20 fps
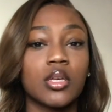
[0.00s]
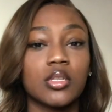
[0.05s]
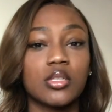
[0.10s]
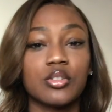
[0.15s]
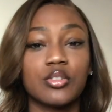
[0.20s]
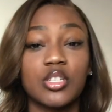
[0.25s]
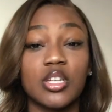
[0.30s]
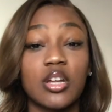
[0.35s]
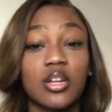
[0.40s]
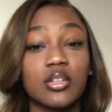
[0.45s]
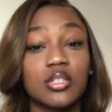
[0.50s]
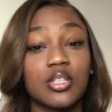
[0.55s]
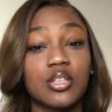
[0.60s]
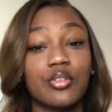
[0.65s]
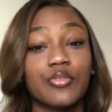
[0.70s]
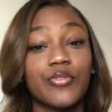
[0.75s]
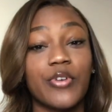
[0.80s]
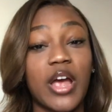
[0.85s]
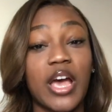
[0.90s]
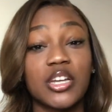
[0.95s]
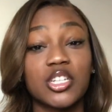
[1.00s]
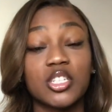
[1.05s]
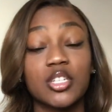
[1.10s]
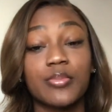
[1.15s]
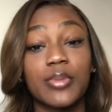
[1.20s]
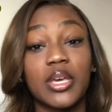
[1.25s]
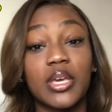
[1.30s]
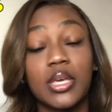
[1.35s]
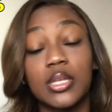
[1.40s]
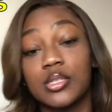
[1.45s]
So shout out to you for actually
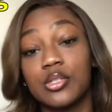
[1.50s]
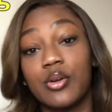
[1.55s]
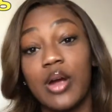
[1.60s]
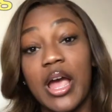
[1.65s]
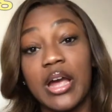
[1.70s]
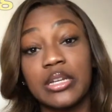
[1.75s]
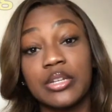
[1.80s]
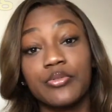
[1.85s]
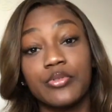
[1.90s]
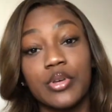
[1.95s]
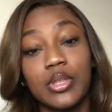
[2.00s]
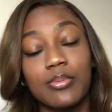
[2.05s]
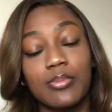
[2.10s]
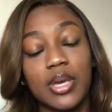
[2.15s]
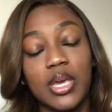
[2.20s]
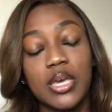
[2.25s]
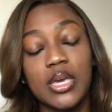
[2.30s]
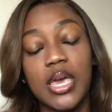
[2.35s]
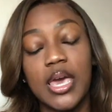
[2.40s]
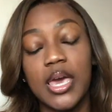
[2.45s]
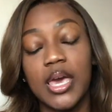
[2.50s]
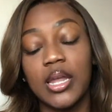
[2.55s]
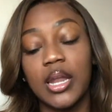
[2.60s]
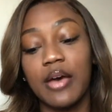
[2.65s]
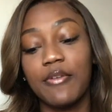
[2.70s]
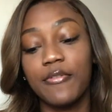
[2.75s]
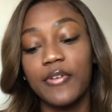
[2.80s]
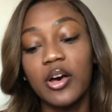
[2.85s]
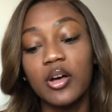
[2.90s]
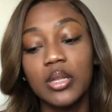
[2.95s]
being interactive with me. And
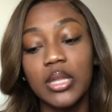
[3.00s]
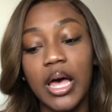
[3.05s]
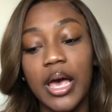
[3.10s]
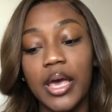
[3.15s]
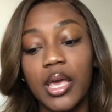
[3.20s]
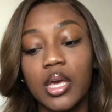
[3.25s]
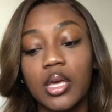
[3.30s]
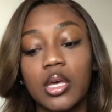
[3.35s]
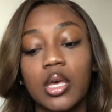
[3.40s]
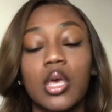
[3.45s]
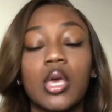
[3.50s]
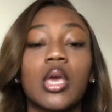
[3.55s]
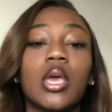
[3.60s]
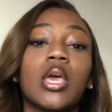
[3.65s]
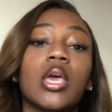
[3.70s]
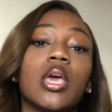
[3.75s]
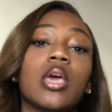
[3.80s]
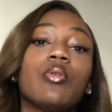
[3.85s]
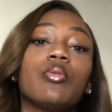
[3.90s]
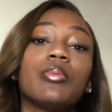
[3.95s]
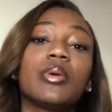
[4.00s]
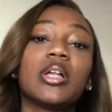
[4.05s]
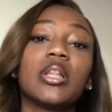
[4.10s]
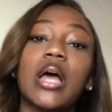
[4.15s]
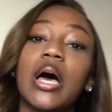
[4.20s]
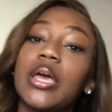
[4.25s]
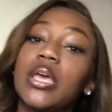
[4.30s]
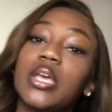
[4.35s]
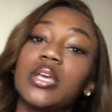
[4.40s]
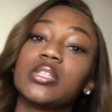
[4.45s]
I felt like it would be a
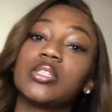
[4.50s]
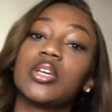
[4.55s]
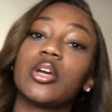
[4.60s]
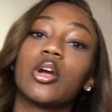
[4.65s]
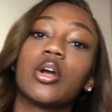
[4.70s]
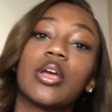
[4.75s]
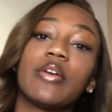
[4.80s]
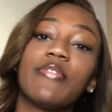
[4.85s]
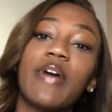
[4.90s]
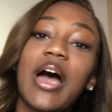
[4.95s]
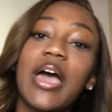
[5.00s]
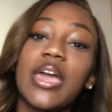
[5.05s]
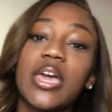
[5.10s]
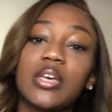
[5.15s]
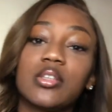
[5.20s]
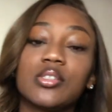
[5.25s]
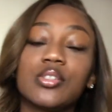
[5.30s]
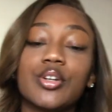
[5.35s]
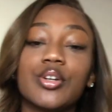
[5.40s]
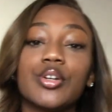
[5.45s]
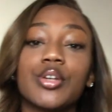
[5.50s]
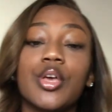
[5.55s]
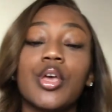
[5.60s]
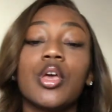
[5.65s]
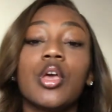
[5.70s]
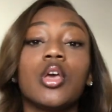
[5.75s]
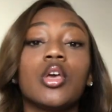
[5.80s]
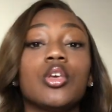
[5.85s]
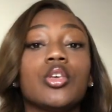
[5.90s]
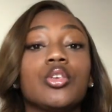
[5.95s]
lot easier if I answered
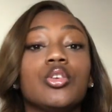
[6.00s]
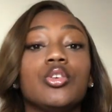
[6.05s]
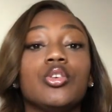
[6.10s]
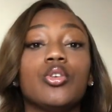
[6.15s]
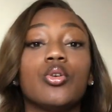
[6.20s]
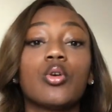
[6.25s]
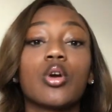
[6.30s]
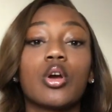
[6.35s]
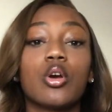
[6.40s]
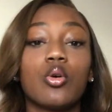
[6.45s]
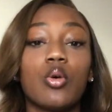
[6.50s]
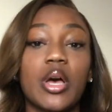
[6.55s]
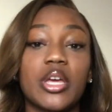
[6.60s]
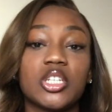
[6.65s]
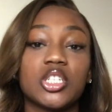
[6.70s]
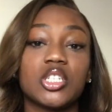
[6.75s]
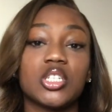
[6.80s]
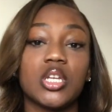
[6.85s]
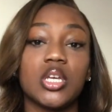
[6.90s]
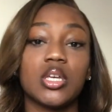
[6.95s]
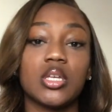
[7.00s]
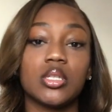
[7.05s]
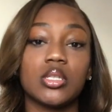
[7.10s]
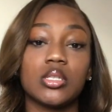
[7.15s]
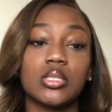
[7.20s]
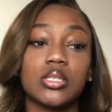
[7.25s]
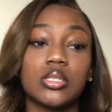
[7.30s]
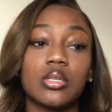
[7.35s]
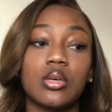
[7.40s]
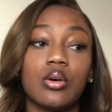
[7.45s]
your
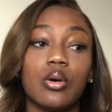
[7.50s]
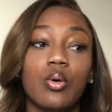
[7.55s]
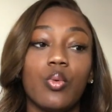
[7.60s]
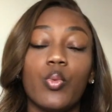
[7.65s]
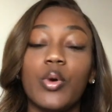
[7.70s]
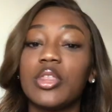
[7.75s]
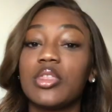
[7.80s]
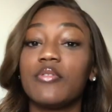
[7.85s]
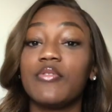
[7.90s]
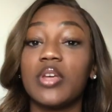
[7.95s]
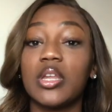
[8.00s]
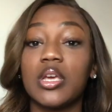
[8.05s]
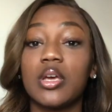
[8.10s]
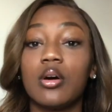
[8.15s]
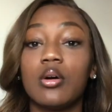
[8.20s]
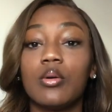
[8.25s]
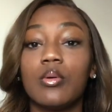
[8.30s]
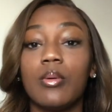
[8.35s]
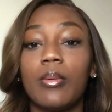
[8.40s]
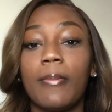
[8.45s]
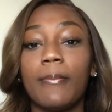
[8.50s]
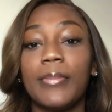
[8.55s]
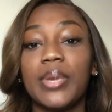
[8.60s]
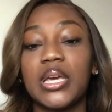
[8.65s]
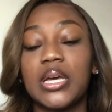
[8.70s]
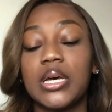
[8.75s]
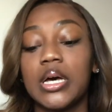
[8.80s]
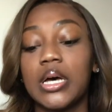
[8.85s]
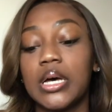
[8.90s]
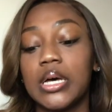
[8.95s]
questions with a video,
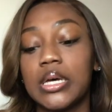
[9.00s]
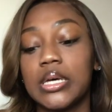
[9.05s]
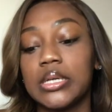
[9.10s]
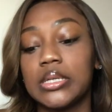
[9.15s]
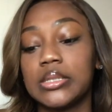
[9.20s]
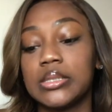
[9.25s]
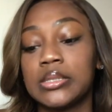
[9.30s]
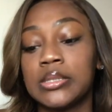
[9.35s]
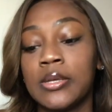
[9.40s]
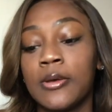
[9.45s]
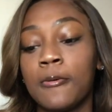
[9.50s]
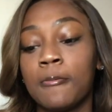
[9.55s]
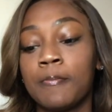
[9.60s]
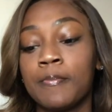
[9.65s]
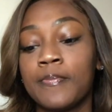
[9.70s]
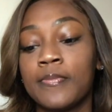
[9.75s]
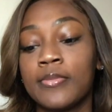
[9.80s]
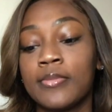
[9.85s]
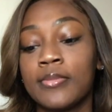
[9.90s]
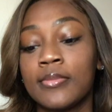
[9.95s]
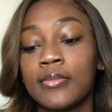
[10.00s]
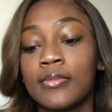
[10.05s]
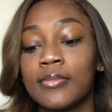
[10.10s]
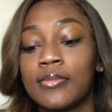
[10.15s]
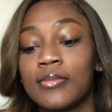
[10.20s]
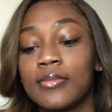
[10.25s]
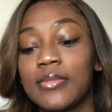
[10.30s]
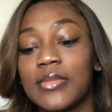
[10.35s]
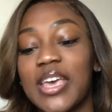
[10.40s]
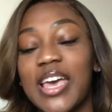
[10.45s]
because
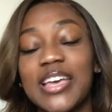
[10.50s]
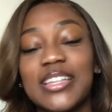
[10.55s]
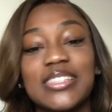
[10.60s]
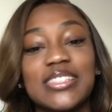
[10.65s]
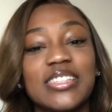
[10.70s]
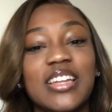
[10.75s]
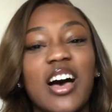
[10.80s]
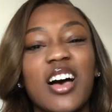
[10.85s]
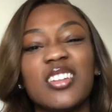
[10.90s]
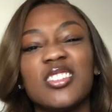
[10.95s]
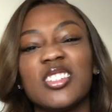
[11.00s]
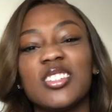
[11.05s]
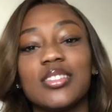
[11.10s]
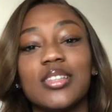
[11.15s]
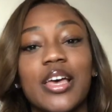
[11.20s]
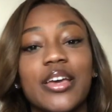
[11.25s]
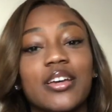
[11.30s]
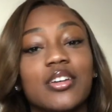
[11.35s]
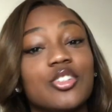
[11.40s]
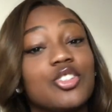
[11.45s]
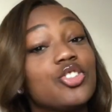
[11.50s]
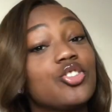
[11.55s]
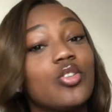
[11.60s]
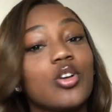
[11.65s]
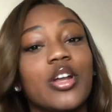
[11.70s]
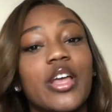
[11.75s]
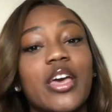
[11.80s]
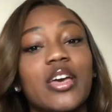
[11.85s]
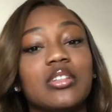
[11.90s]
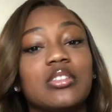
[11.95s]
it's not just like a
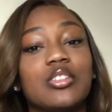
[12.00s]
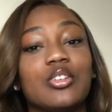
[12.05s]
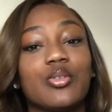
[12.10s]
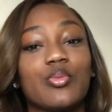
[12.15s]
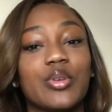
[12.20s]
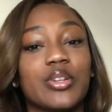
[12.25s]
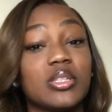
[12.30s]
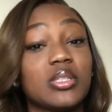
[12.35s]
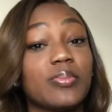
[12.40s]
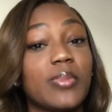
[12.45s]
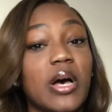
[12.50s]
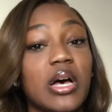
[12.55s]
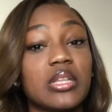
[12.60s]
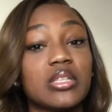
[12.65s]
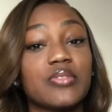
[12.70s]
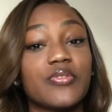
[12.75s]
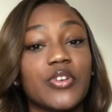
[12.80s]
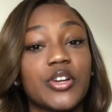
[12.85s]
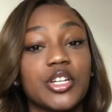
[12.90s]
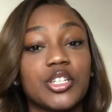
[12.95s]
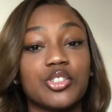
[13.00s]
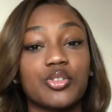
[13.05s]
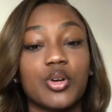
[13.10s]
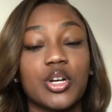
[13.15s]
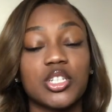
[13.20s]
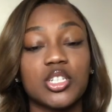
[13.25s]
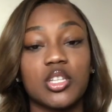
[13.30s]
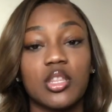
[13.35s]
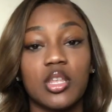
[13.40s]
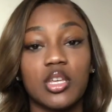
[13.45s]
short answer response for each
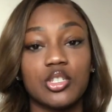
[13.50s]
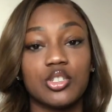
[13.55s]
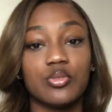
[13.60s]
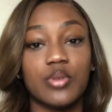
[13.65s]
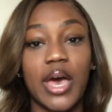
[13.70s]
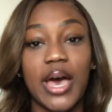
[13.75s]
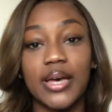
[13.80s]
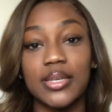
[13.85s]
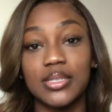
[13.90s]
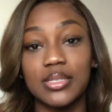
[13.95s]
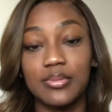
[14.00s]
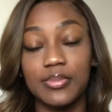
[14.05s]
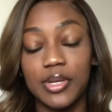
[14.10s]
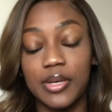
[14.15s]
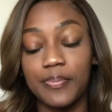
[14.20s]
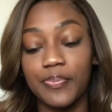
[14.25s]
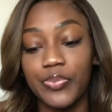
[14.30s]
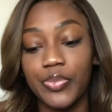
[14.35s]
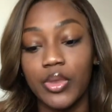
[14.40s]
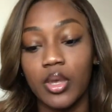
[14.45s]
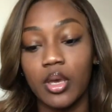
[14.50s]
question that you asked me.